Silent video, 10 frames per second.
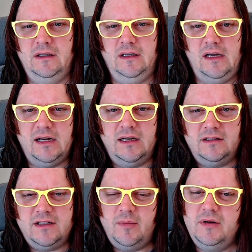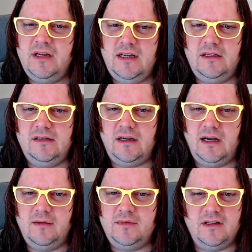And in Japanese
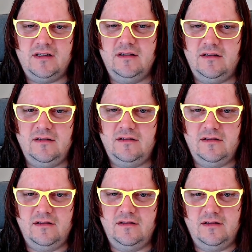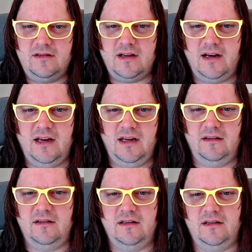I'm just studying
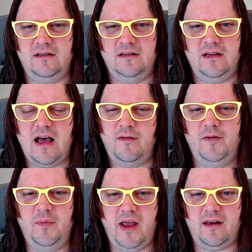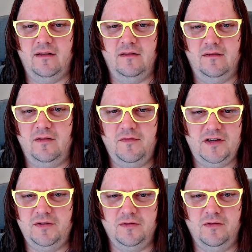the alphabet, the
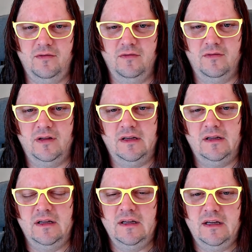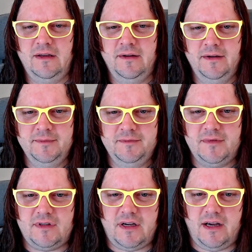visual.
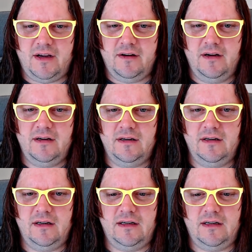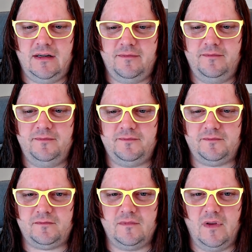So
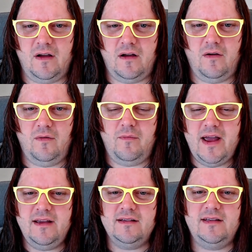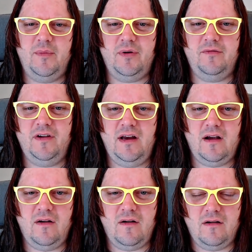I'll make a separate
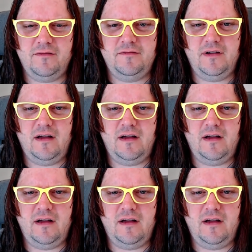video of